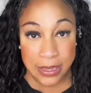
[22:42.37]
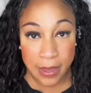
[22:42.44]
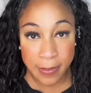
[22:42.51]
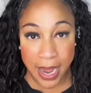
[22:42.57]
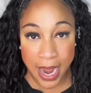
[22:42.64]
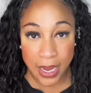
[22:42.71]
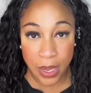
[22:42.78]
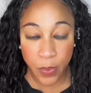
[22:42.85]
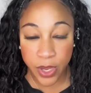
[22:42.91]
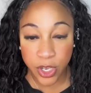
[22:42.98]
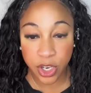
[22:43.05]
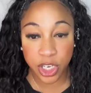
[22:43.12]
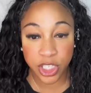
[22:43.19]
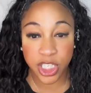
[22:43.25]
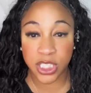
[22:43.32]
somebody
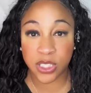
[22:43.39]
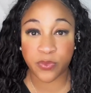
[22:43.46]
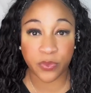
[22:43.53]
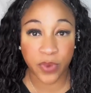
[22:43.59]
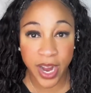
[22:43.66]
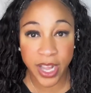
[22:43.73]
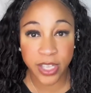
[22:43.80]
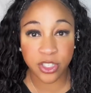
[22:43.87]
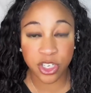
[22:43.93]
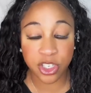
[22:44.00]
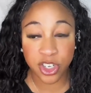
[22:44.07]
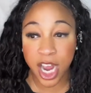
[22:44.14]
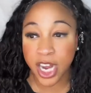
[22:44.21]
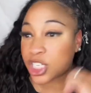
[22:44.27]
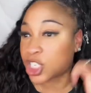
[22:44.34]
when you're just friends. You're
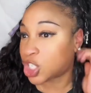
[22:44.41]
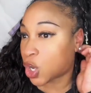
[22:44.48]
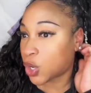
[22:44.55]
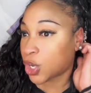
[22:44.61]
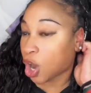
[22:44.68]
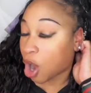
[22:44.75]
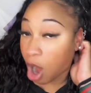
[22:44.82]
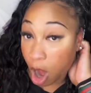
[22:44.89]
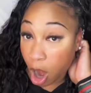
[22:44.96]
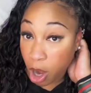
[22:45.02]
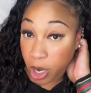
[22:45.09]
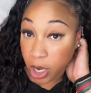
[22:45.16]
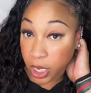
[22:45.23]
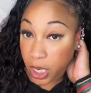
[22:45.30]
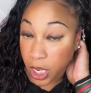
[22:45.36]
trying to show your
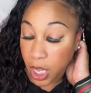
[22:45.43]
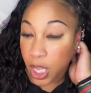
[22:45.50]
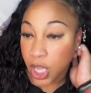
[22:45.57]
heart.